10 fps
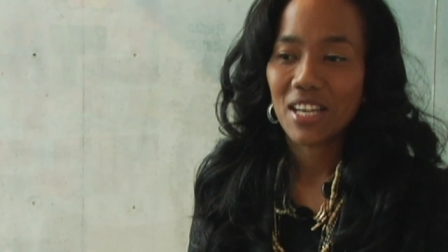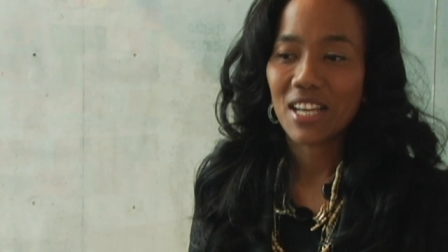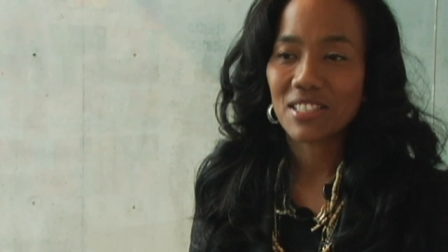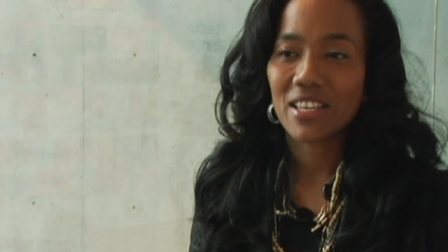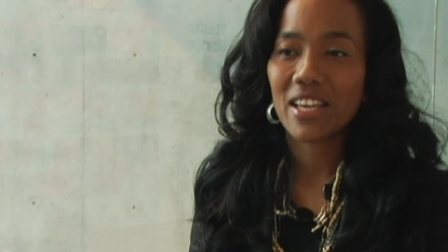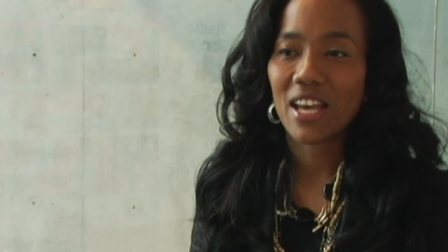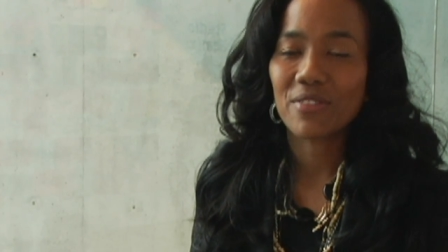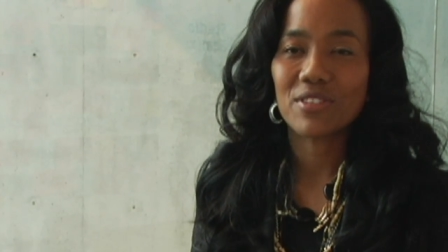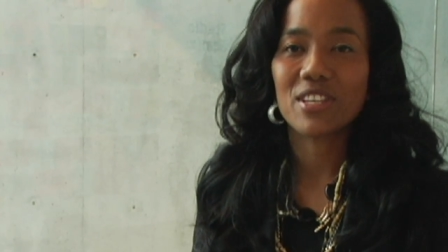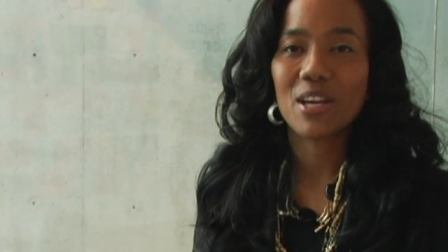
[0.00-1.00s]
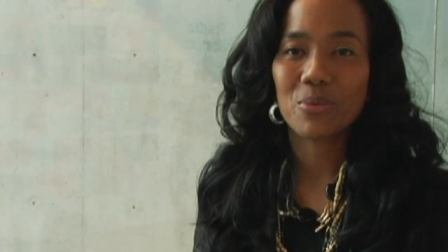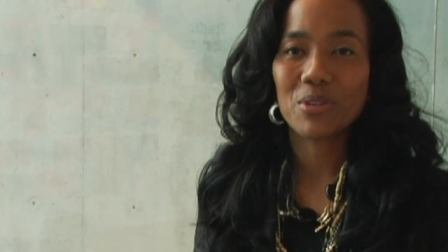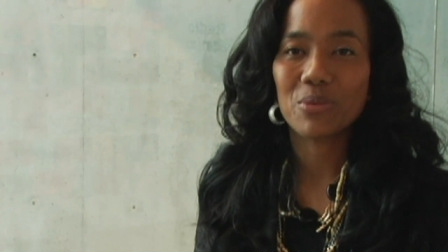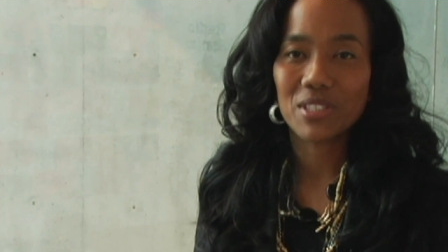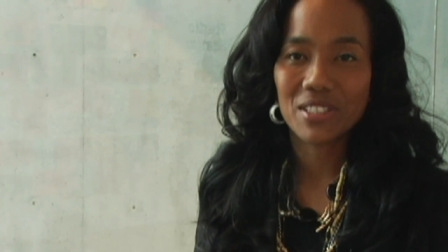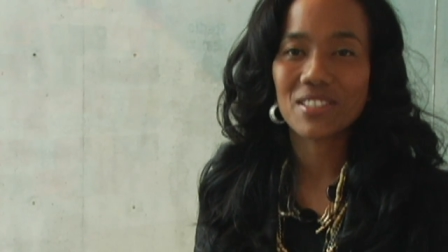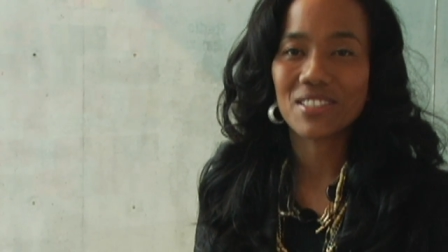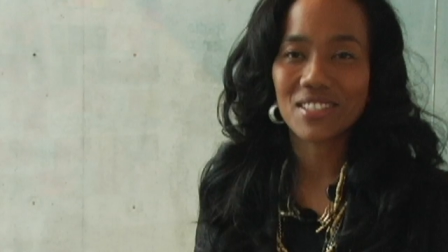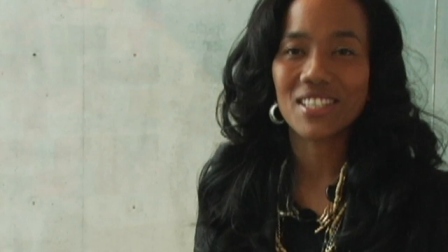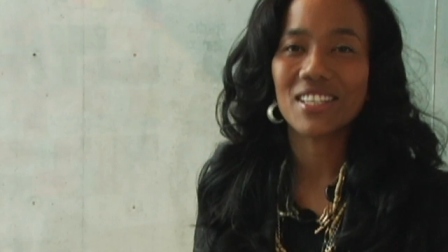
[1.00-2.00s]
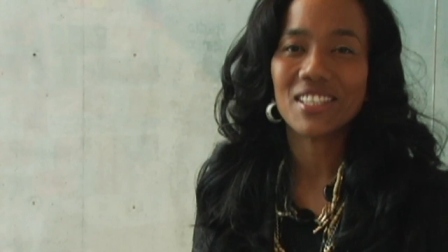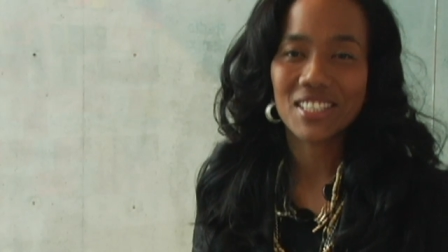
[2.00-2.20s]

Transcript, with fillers: I'd say half the time we really succeed.